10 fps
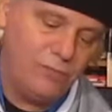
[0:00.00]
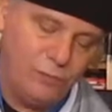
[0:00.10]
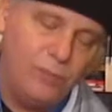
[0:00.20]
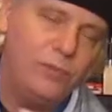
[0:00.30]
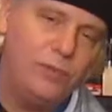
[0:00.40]

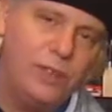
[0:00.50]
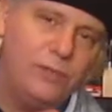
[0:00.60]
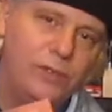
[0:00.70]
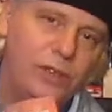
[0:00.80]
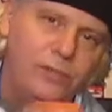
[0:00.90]
from the very,
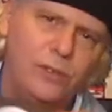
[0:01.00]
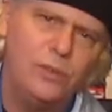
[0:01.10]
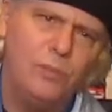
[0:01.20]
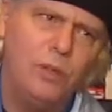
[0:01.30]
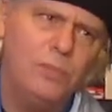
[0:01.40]
very first
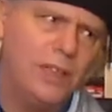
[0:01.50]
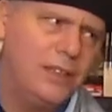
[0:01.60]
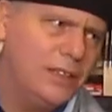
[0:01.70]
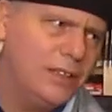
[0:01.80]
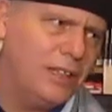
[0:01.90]
moment. I
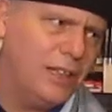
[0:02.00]
think